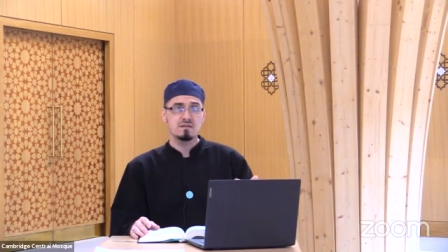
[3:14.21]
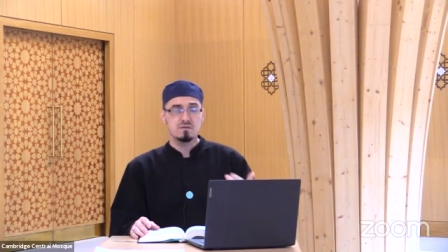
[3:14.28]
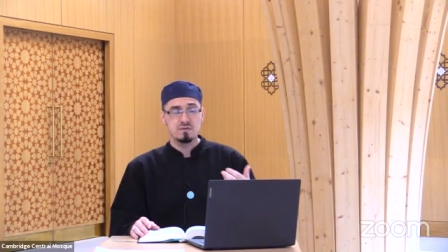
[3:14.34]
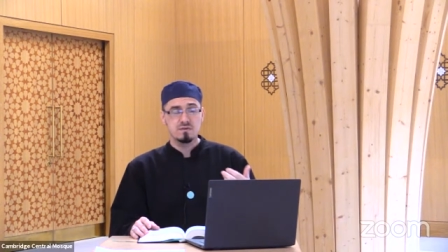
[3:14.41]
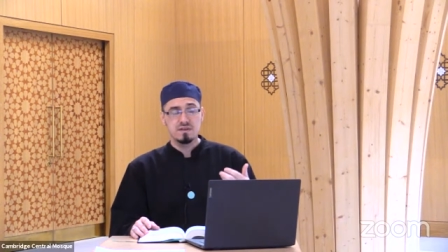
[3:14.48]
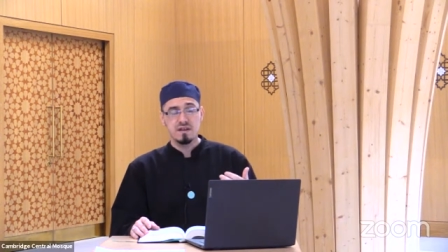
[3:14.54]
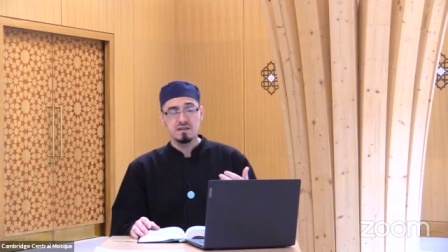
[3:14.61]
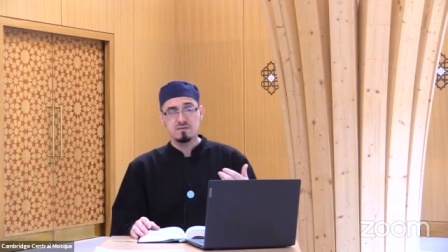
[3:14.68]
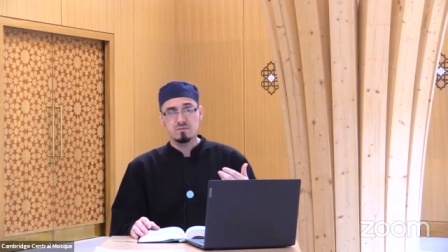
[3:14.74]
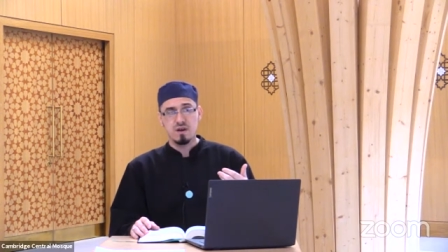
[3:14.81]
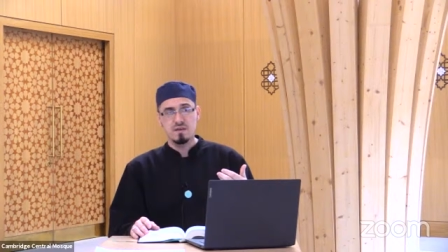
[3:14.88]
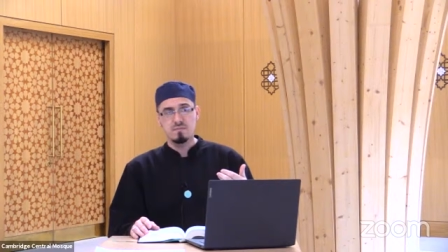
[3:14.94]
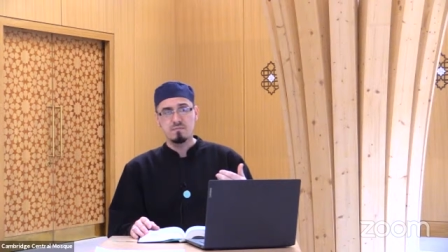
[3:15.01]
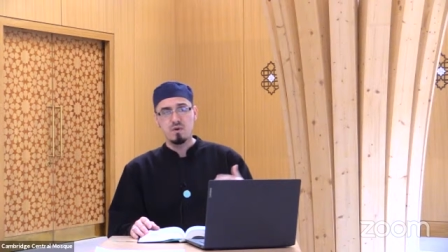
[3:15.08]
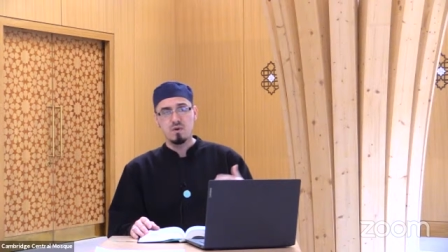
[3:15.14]
So that's
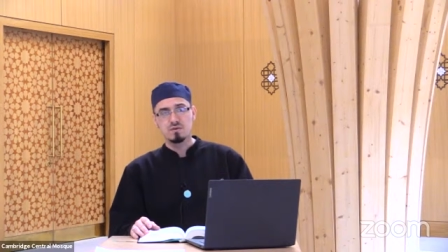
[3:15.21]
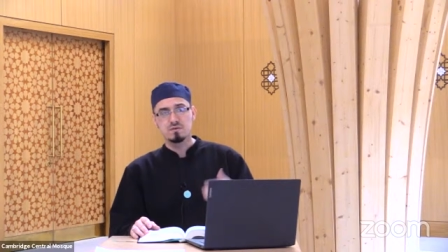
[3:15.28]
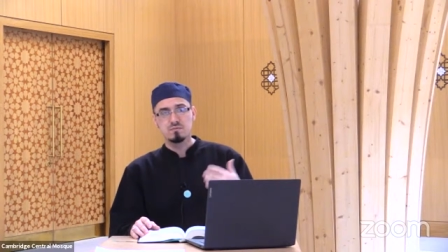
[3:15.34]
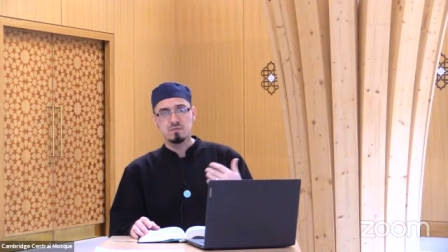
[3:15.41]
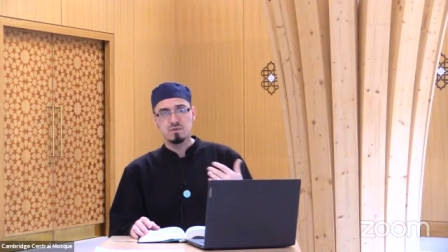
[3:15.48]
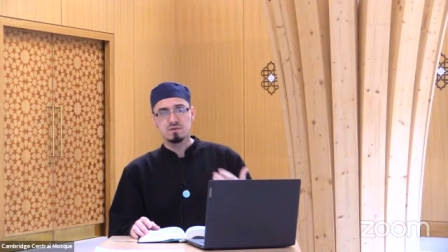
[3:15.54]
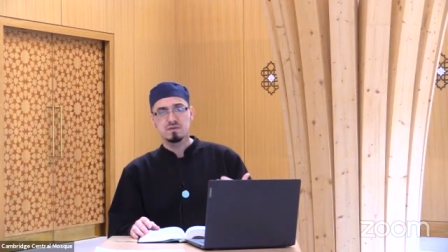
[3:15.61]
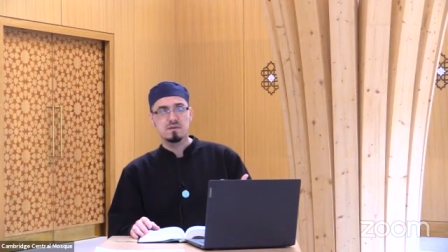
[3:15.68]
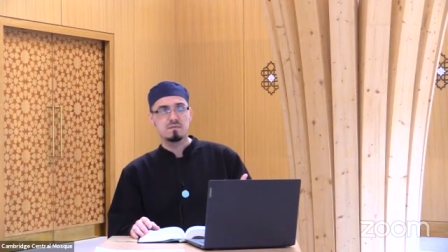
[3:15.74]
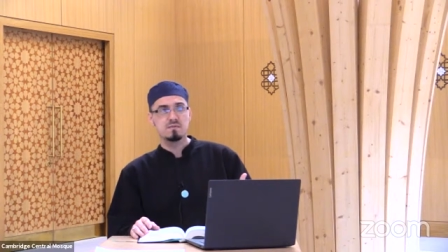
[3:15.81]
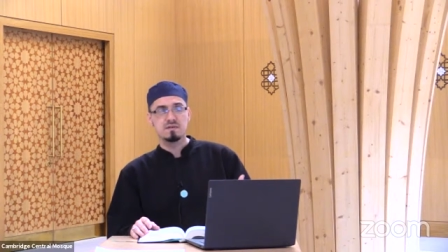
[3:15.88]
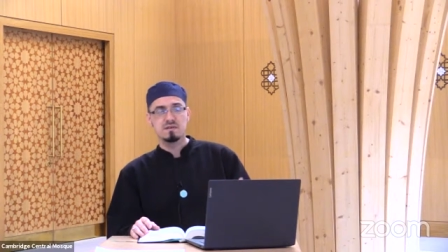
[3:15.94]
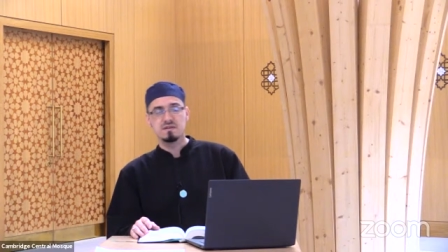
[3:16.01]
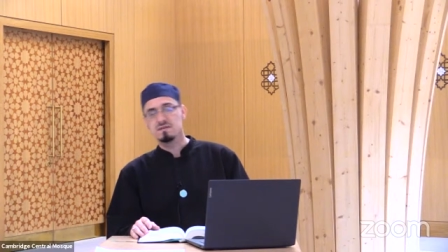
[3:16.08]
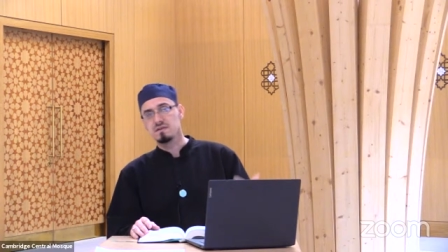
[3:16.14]
why most
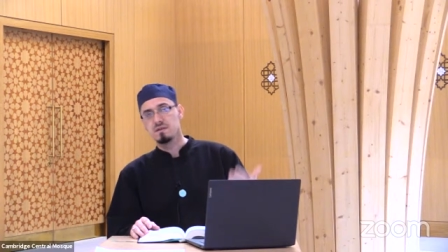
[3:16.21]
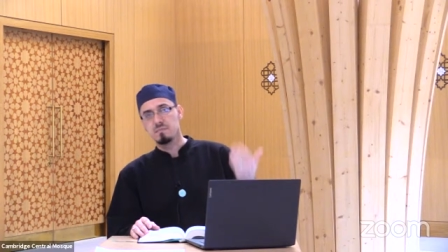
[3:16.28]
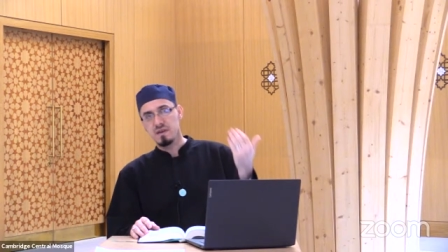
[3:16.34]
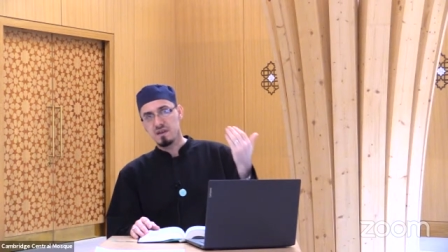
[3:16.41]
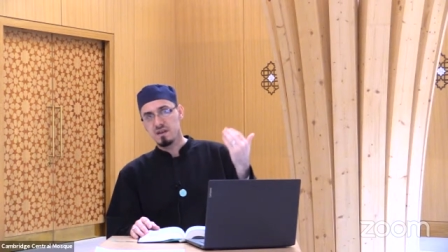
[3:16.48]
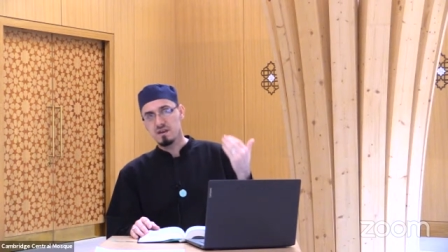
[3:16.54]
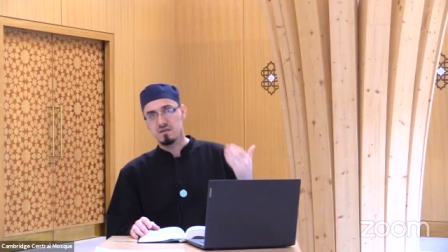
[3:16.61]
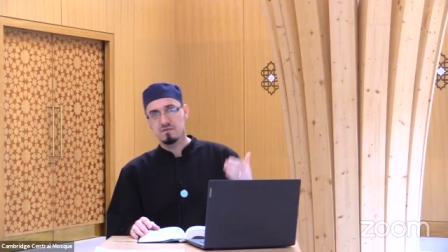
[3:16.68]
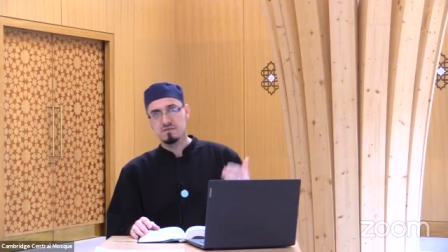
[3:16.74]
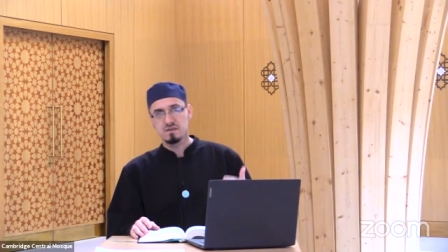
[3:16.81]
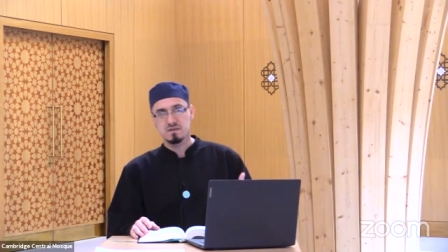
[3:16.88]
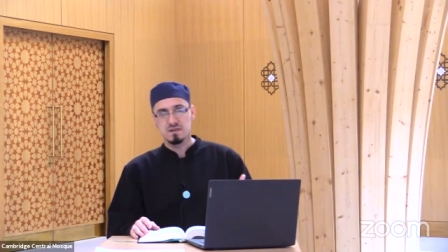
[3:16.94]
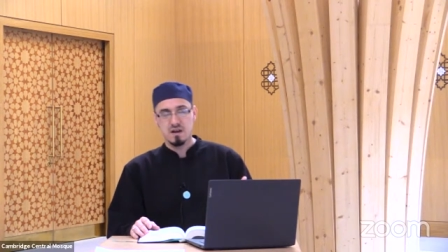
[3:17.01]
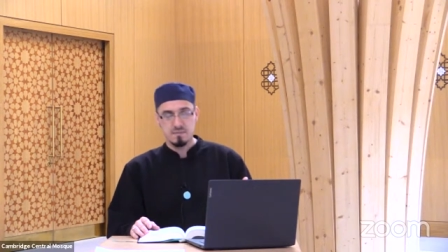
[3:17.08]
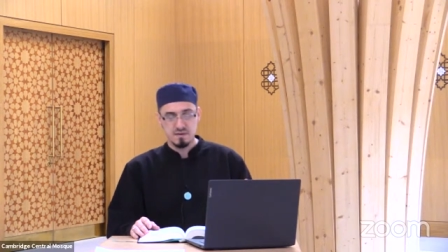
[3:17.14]
Muslims, since the beginning of
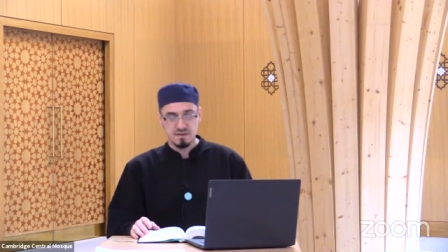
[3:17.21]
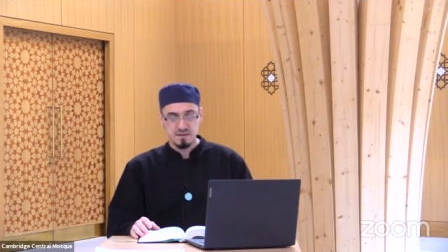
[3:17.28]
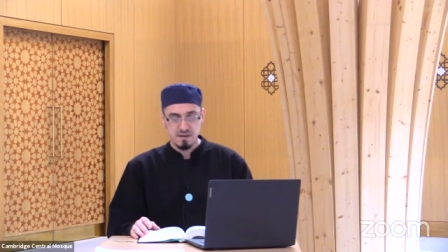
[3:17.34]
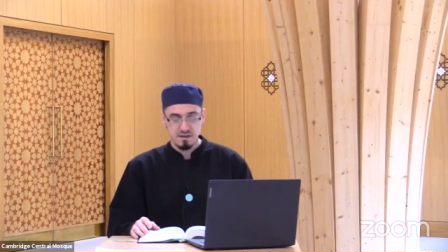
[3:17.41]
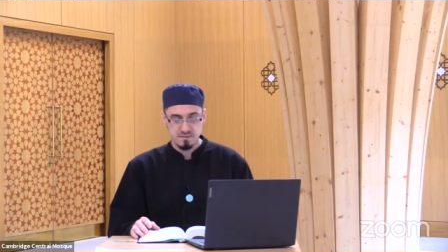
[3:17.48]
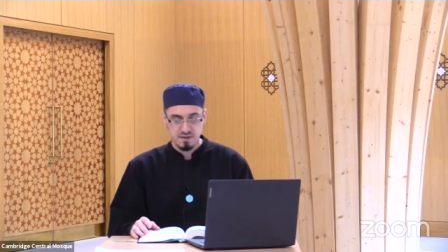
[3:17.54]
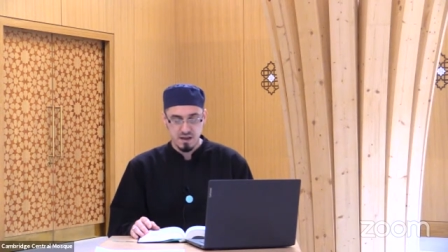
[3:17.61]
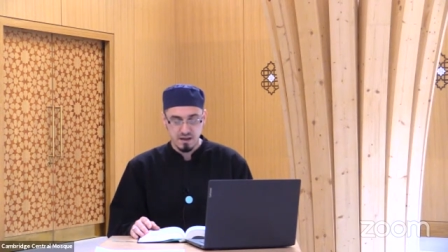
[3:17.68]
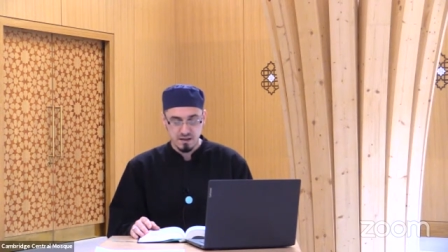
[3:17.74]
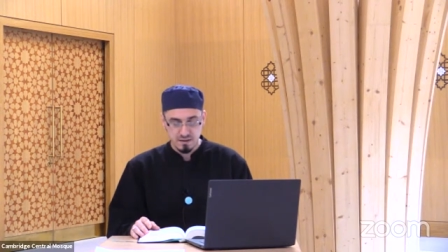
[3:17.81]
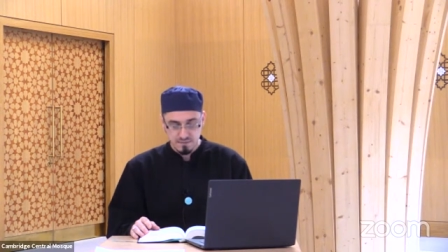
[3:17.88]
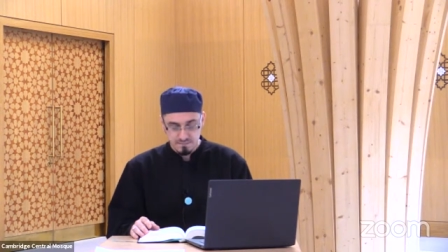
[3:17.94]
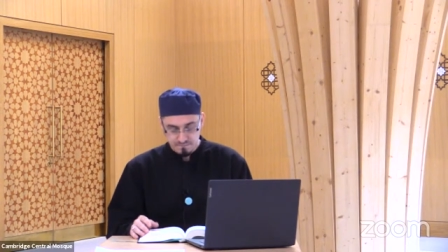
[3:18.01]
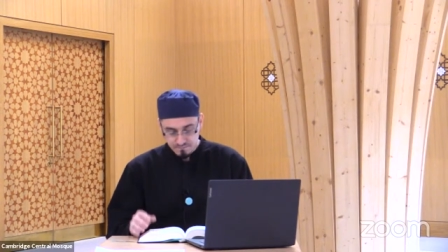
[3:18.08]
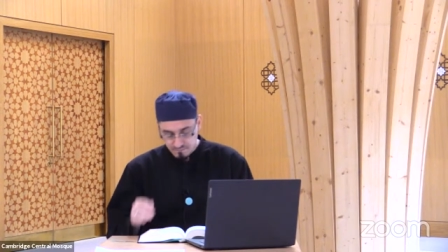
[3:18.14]
Islam, it seems like